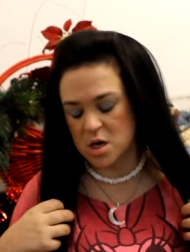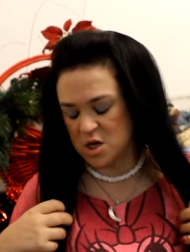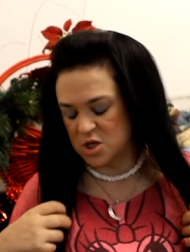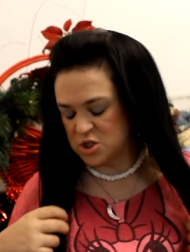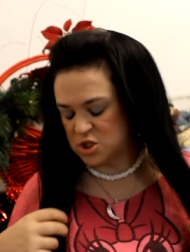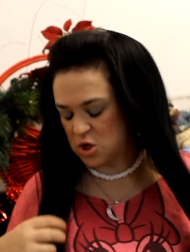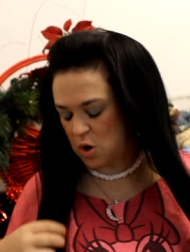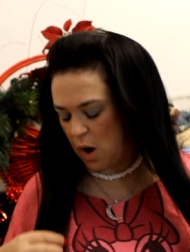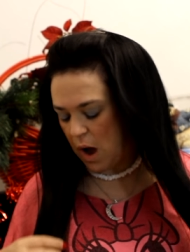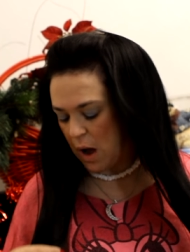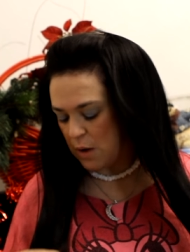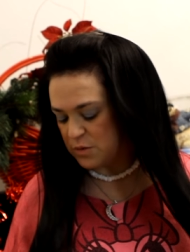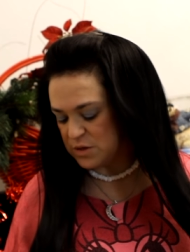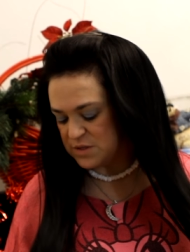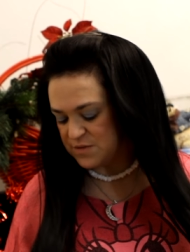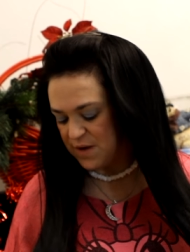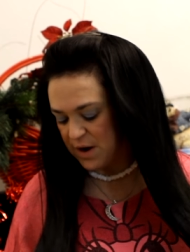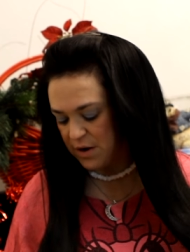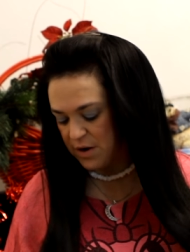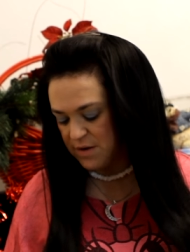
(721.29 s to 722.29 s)
So I
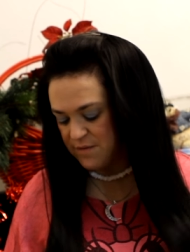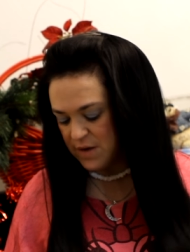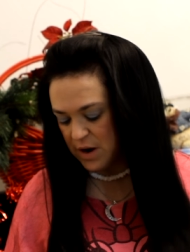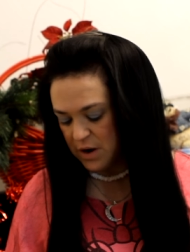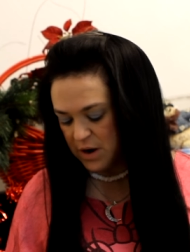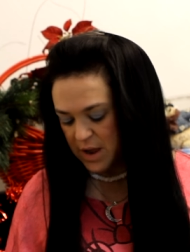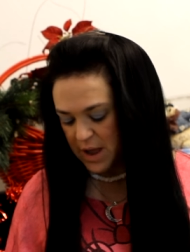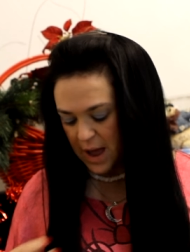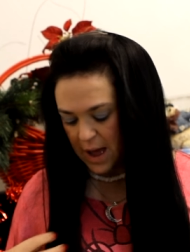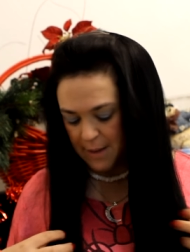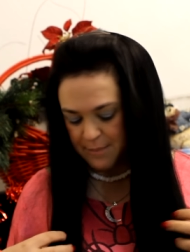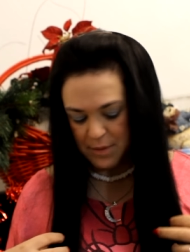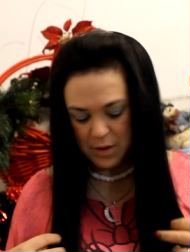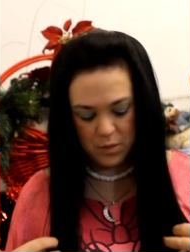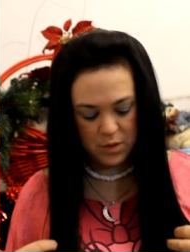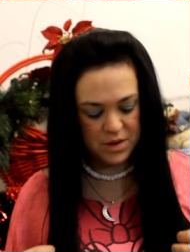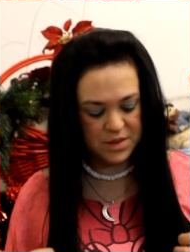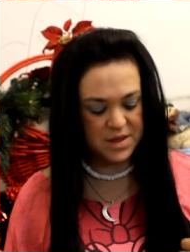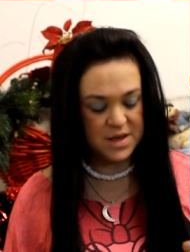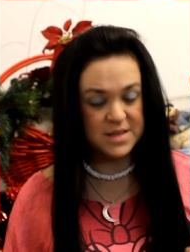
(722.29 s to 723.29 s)
was very, very happy
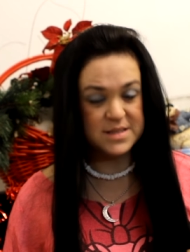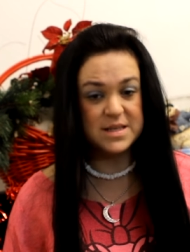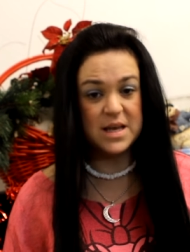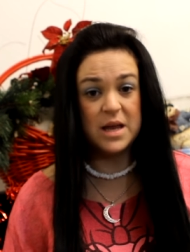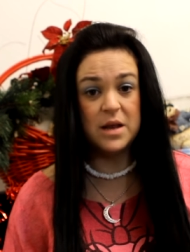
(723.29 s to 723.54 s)
with this.